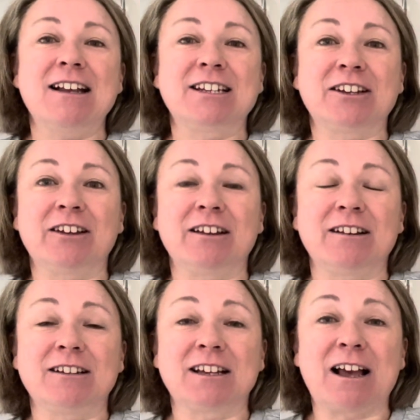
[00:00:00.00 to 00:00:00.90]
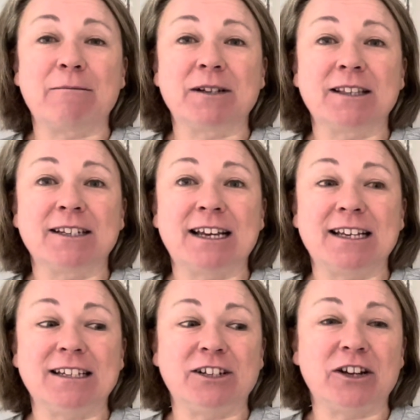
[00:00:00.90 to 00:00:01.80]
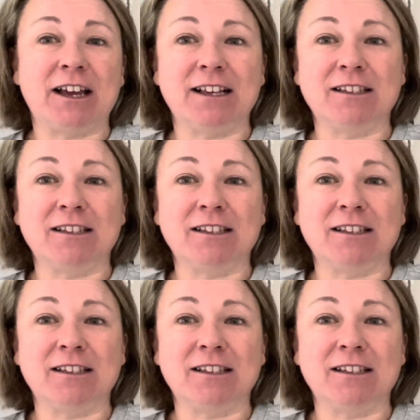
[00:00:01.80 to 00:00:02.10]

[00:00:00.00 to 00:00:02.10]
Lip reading: to come to the daisy chain.